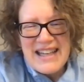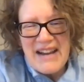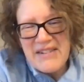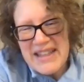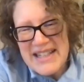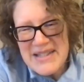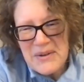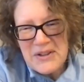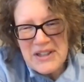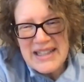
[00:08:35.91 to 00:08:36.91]
everything's so
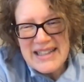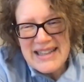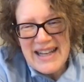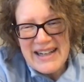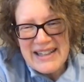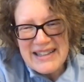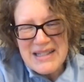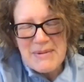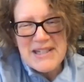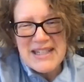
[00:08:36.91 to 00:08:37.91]
green there,
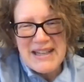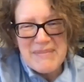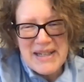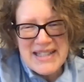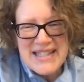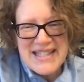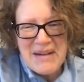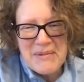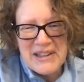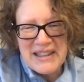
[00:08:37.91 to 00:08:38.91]
especially it being
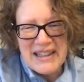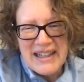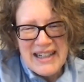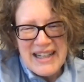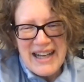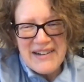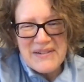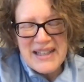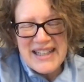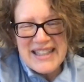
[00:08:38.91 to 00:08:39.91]
summer, I
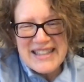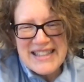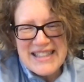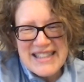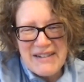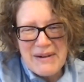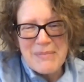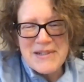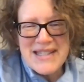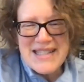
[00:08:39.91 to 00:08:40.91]
don't think it
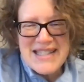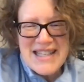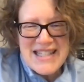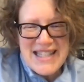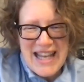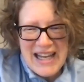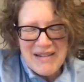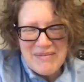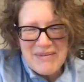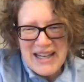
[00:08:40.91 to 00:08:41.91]
represents the
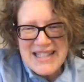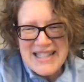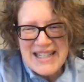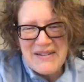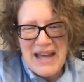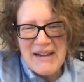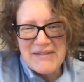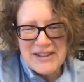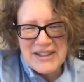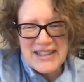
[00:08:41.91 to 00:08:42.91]
same as, the evergreens